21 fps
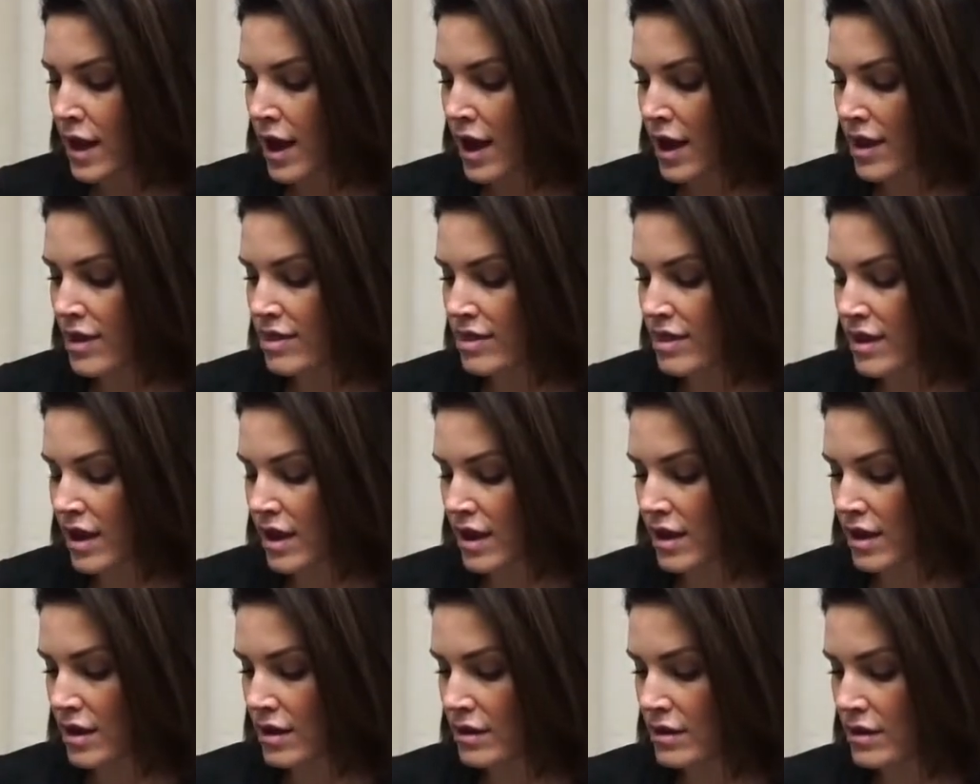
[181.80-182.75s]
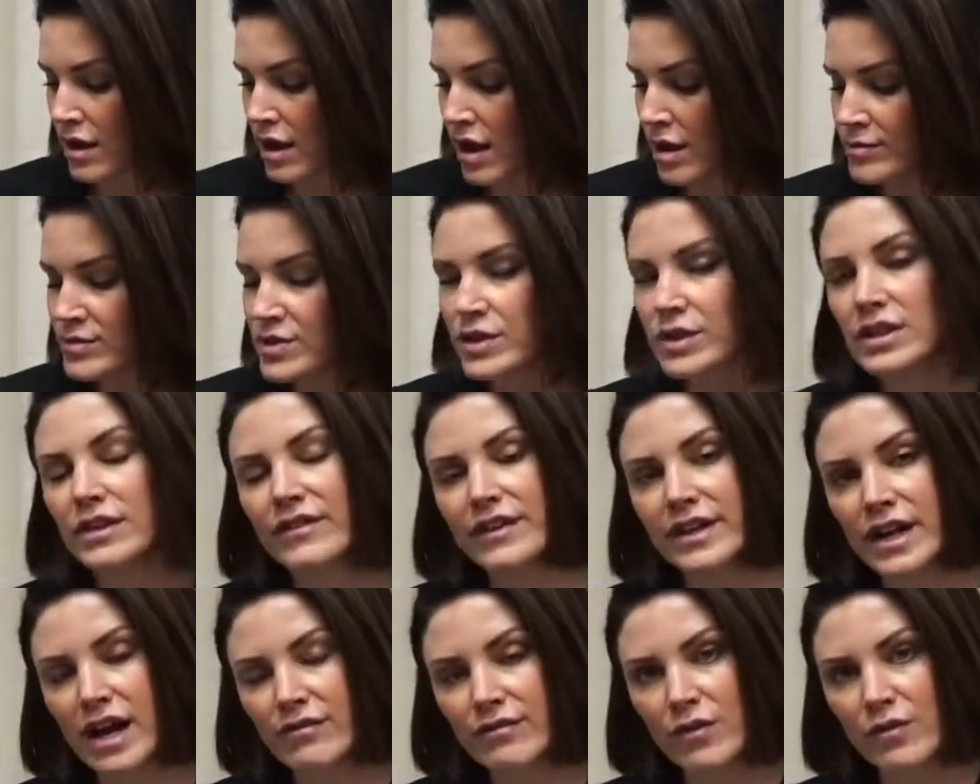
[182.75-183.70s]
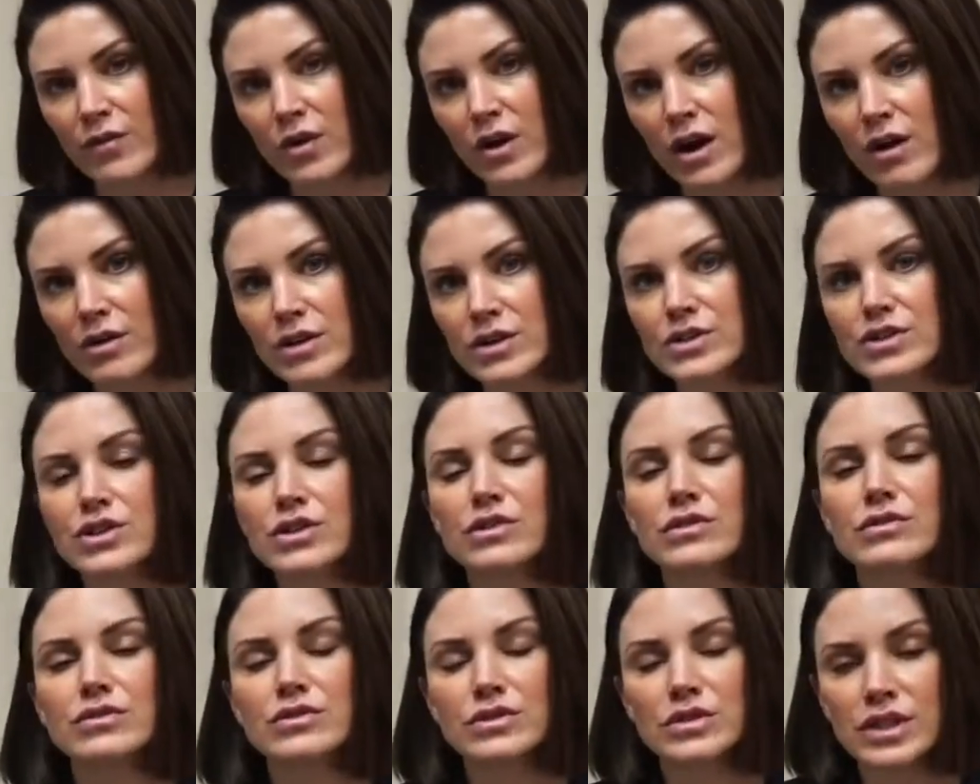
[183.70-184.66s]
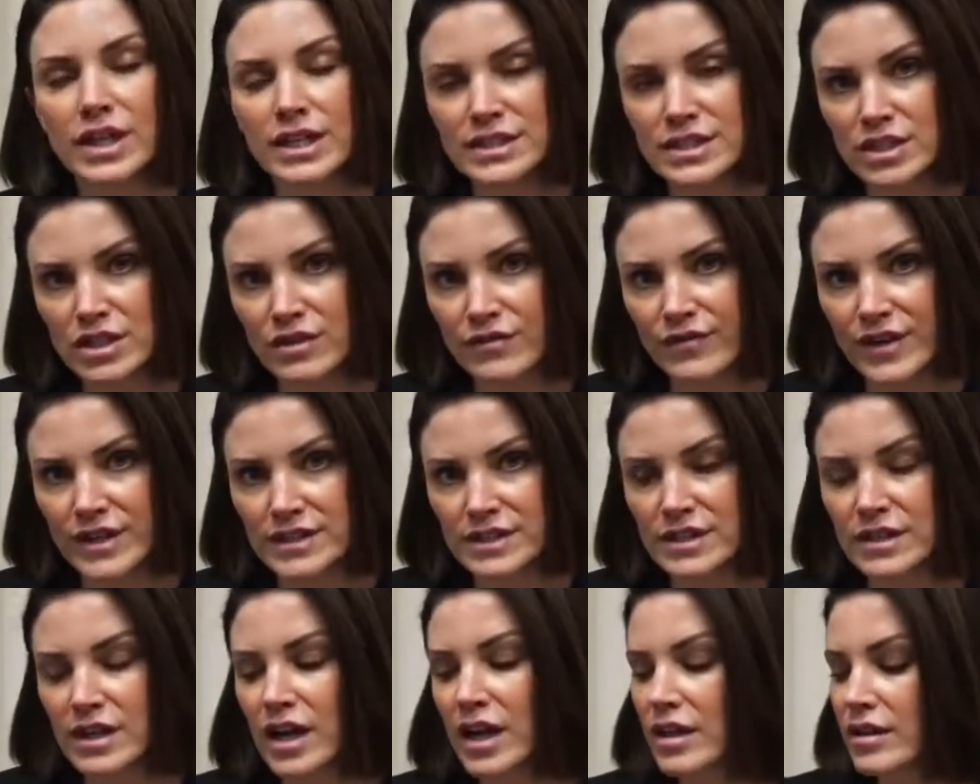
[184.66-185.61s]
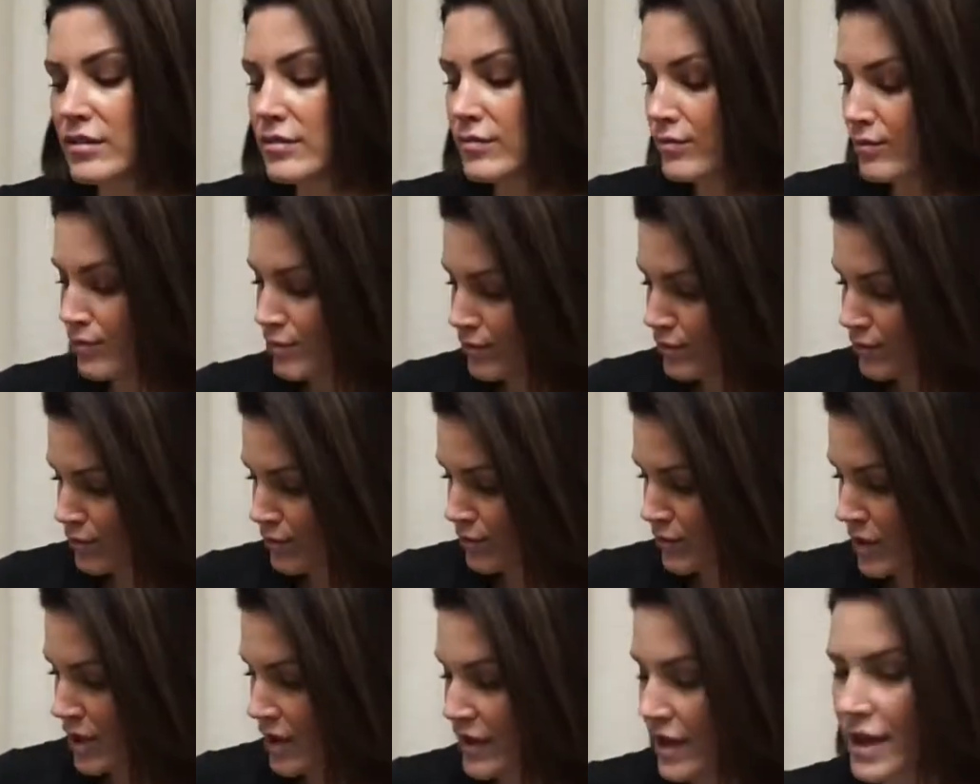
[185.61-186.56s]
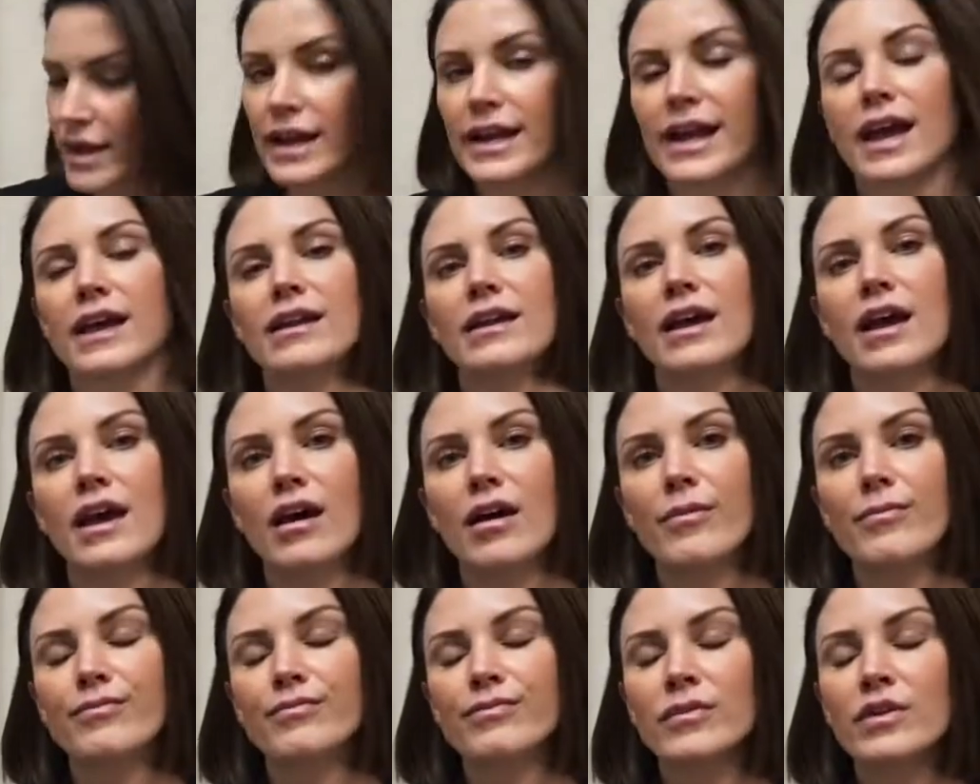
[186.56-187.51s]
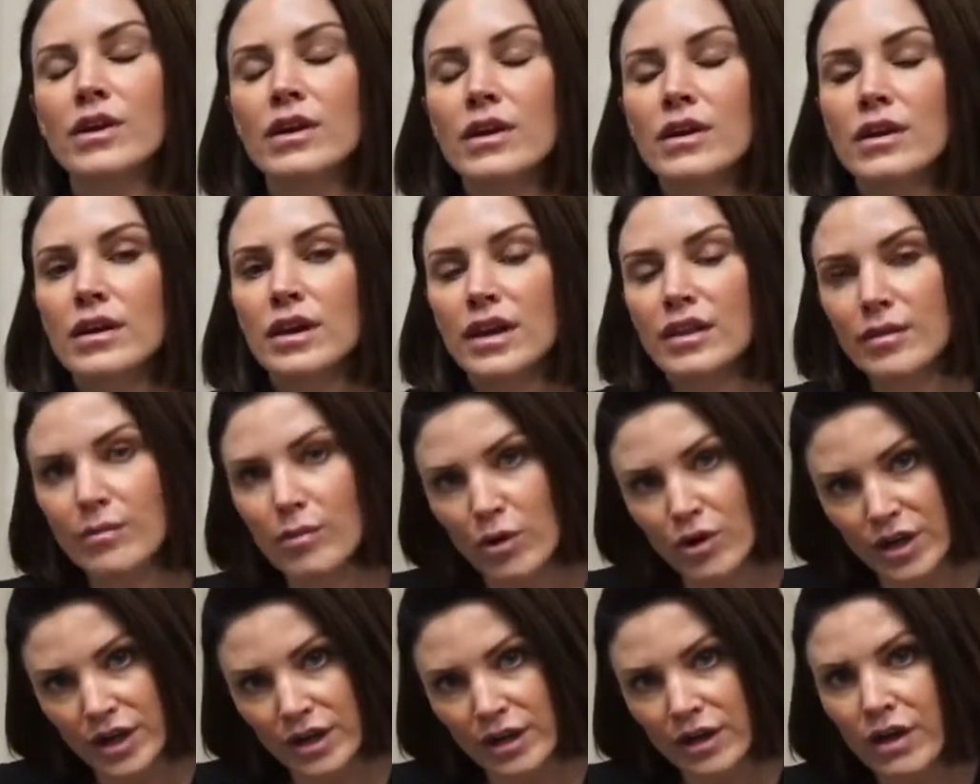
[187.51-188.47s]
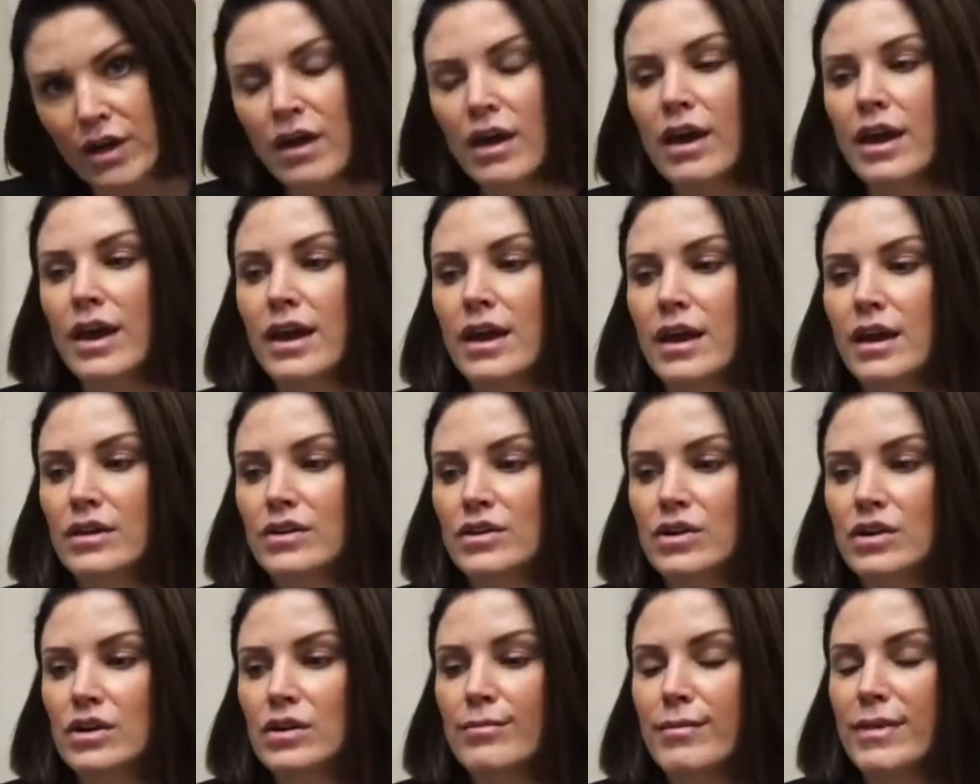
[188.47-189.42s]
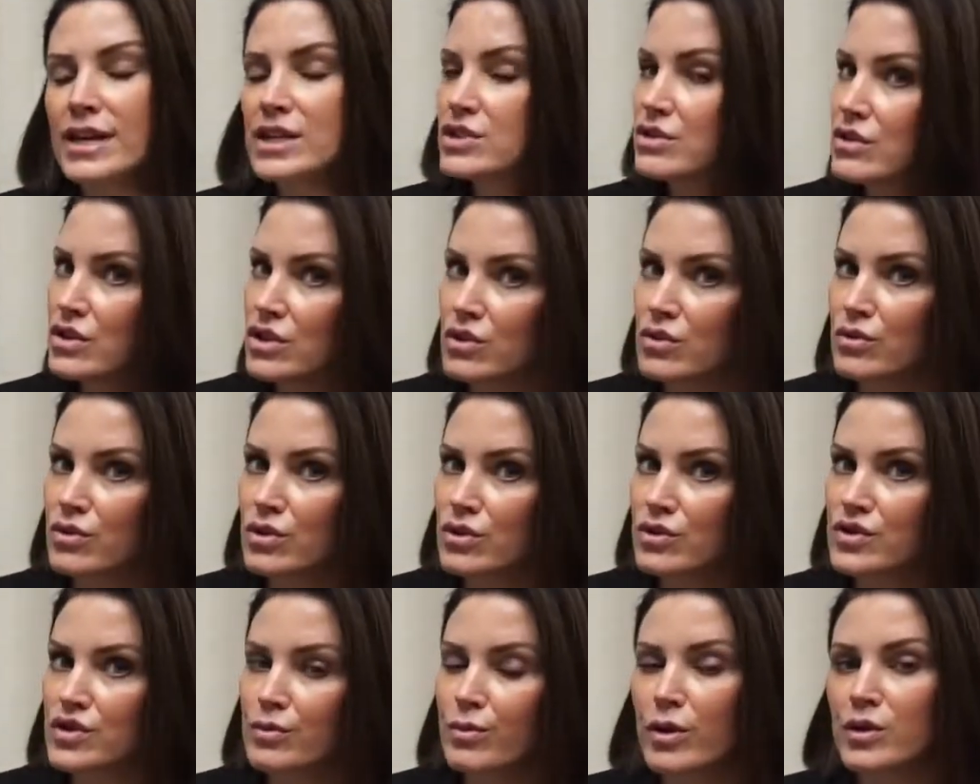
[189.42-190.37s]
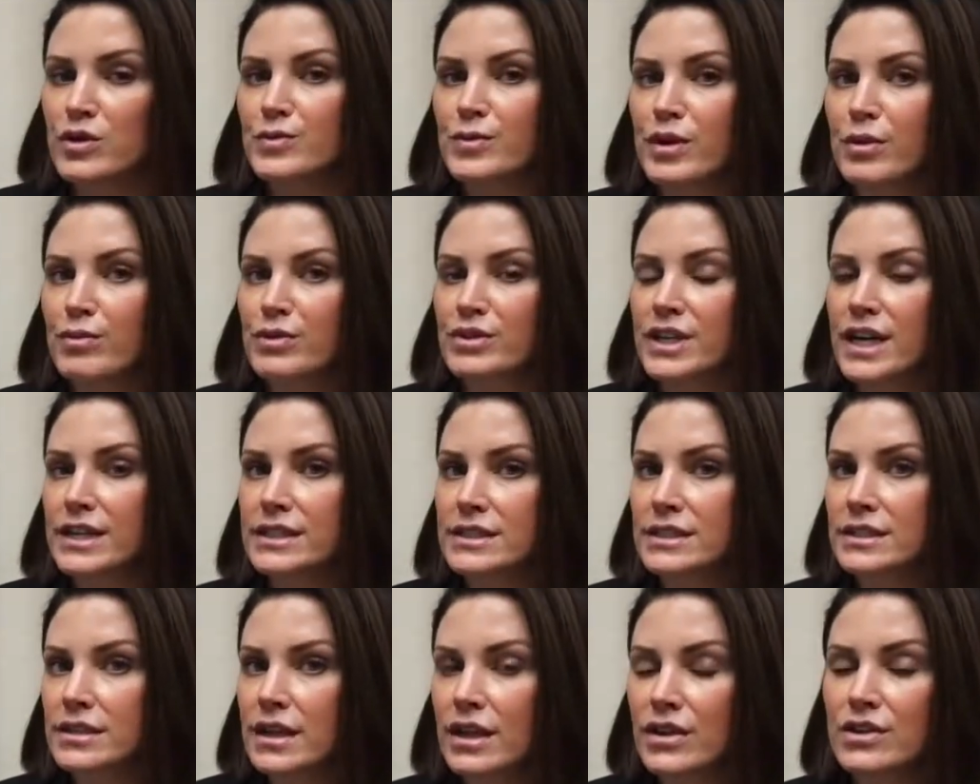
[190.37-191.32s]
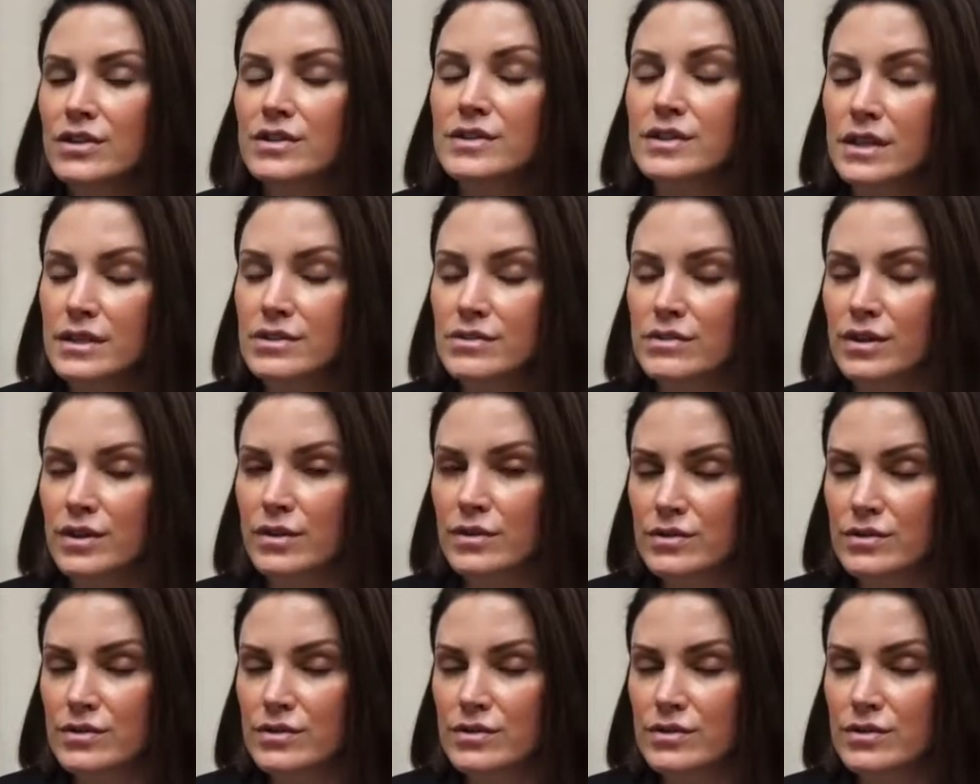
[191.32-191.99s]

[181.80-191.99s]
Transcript: And then, so you're leaving it on for 4 hours, you're cleansing your face tonight, and then again in the morning, and you're going to make sure that you use your post-peel protectant and your sunscreen.